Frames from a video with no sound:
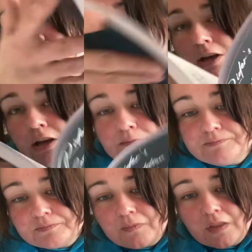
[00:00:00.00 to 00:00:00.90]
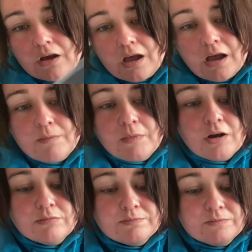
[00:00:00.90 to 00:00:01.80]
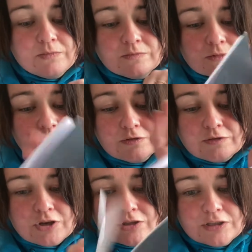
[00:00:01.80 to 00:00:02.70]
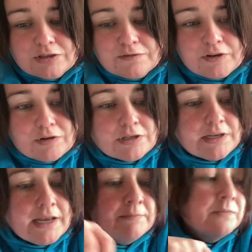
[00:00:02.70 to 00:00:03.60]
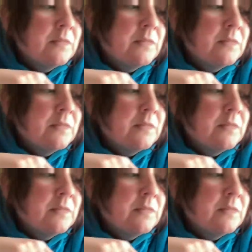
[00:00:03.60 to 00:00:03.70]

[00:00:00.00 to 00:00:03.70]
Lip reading: So I sort of started to fill this in,